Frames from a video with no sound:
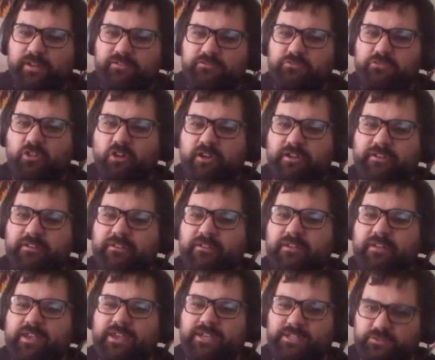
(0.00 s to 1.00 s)
Like
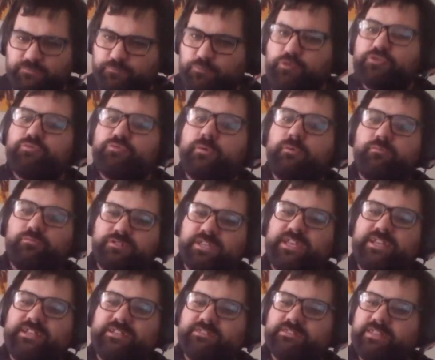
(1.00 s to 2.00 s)
his first one was
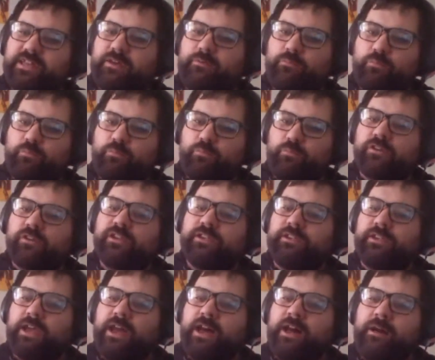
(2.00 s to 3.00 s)
against
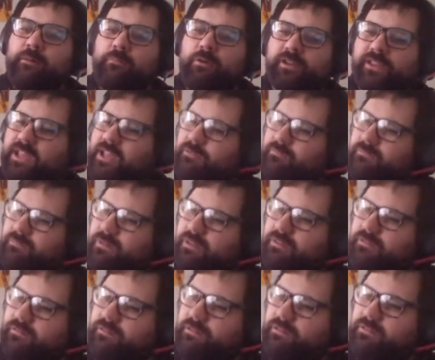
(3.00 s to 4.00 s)
Wookie. I can't.
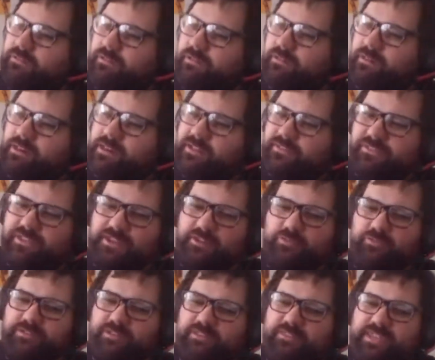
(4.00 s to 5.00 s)

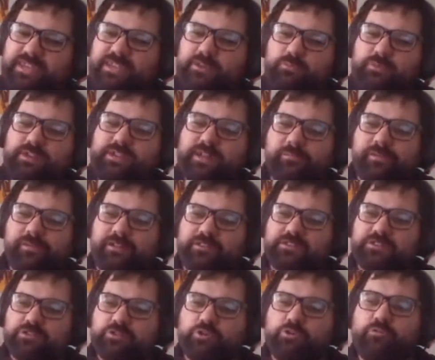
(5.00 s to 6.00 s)
Then he went up
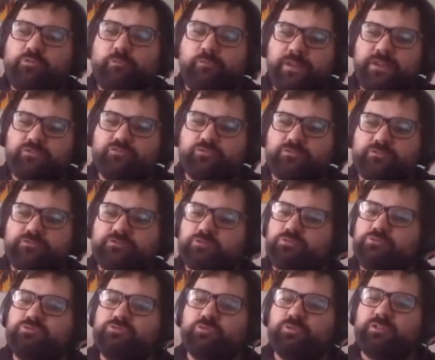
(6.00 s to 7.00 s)
against two veterans
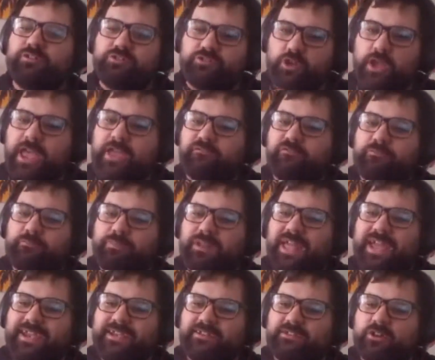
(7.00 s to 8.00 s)
who sort of haven't
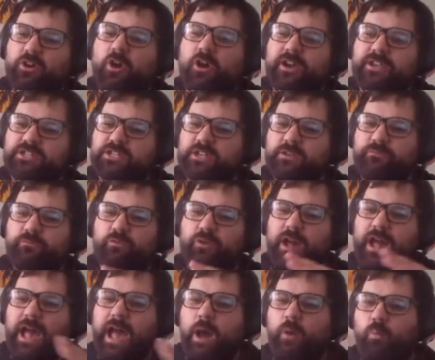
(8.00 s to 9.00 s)
played IG for
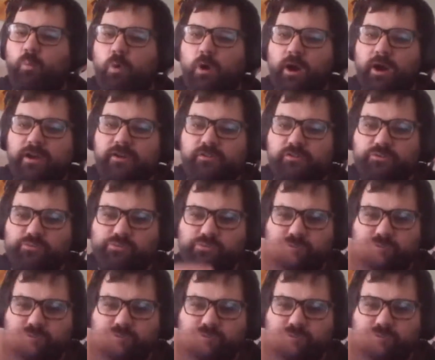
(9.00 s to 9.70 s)
a while.